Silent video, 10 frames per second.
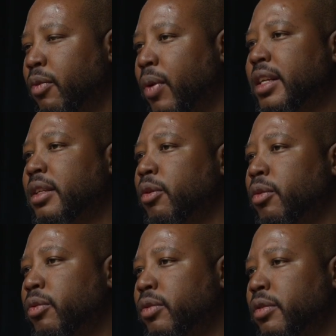what
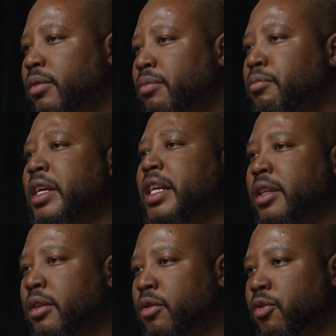those
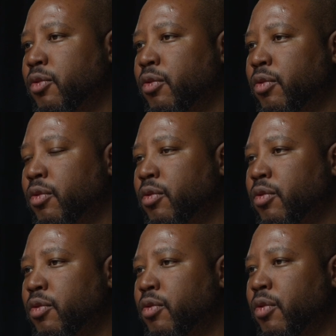mean
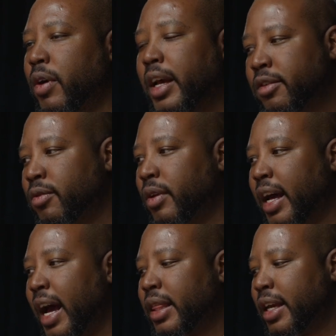
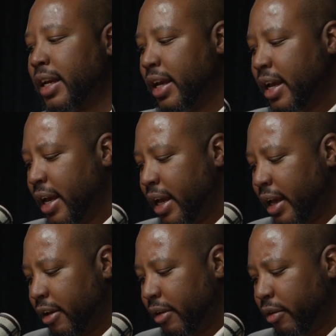I think
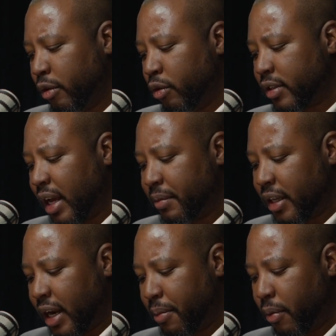you summed
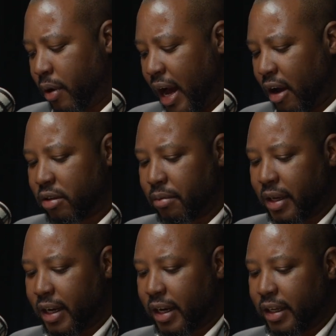it up well.
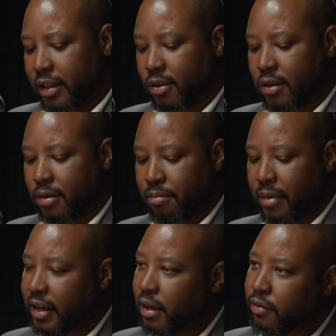Ultimately, is it
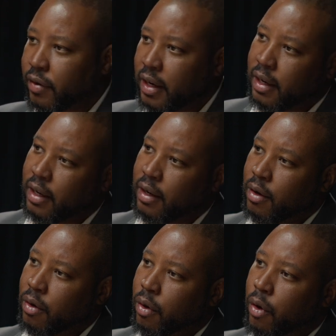market friendly
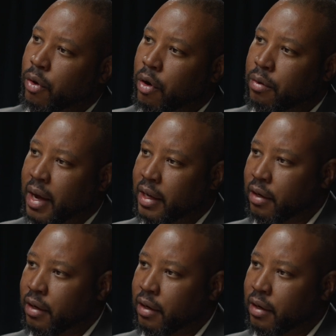or not market